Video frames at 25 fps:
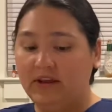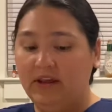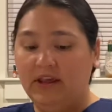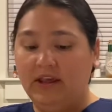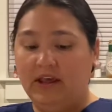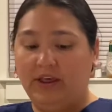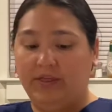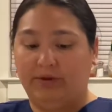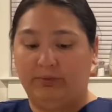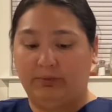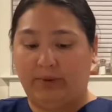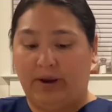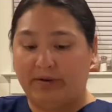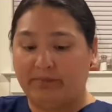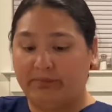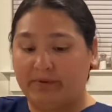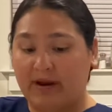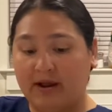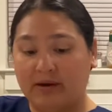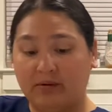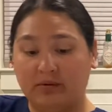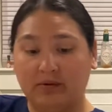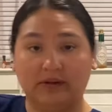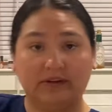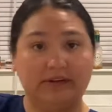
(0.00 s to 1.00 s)
the right
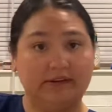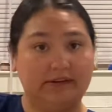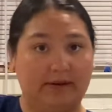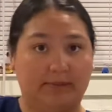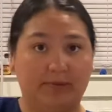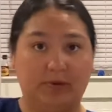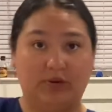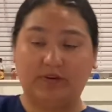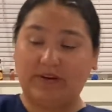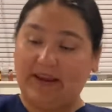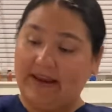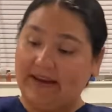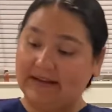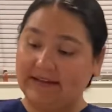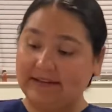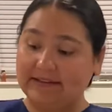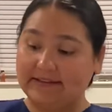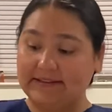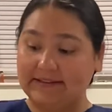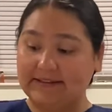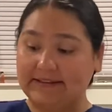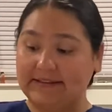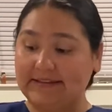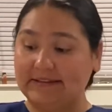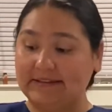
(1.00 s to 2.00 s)
route,
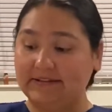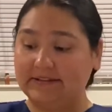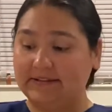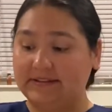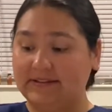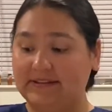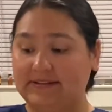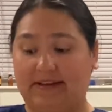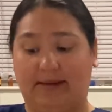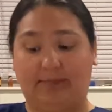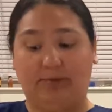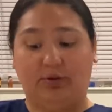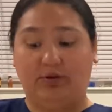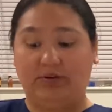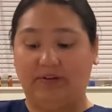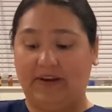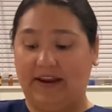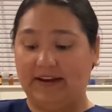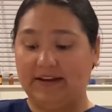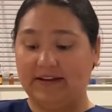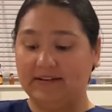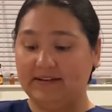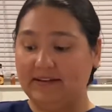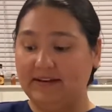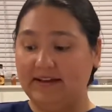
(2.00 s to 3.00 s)
subcutaneously,
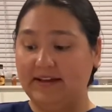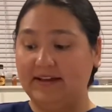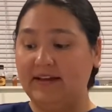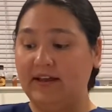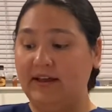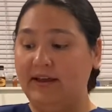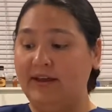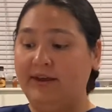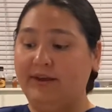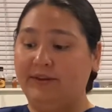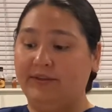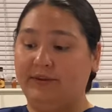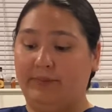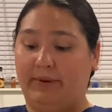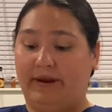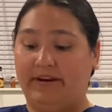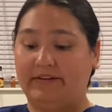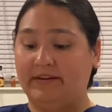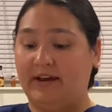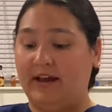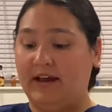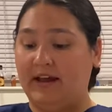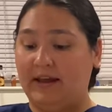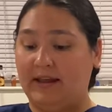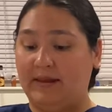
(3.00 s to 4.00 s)
the right
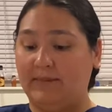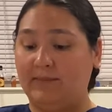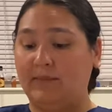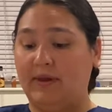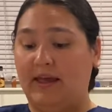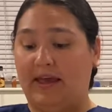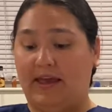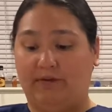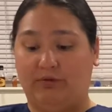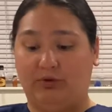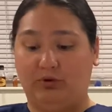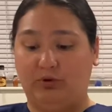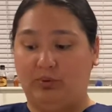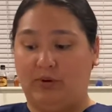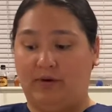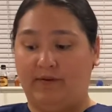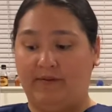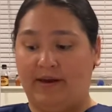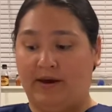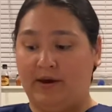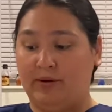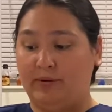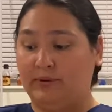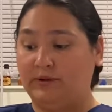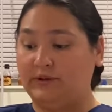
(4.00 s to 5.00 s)
time, every 12
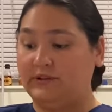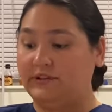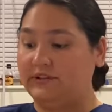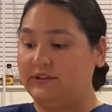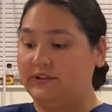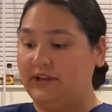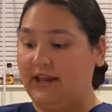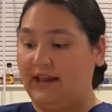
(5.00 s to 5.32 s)
hours,